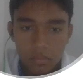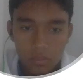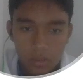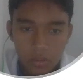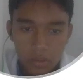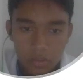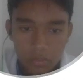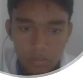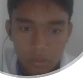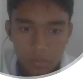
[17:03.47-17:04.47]
we're going to
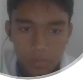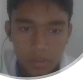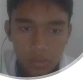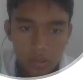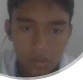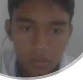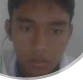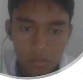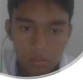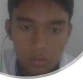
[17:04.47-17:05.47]
copy
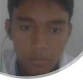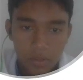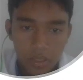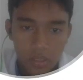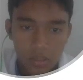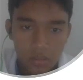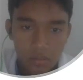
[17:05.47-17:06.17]
or duplicate it.